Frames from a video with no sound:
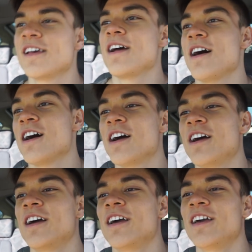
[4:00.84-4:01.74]

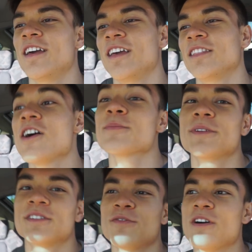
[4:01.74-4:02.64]
I locked
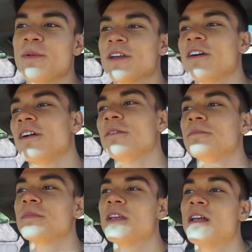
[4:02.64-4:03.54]
myself out of my car.
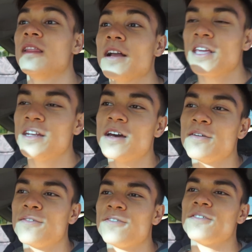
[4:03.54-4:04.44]
Lucky
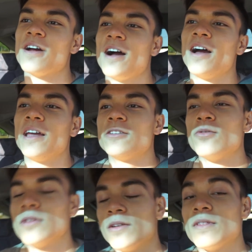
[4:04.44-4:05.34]
enough, I
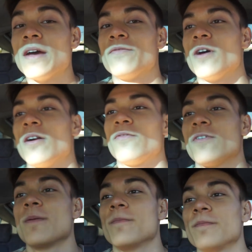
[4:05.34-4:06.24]
don't live that far
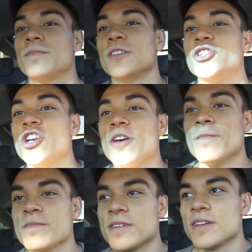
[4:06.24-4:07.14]
from the gym.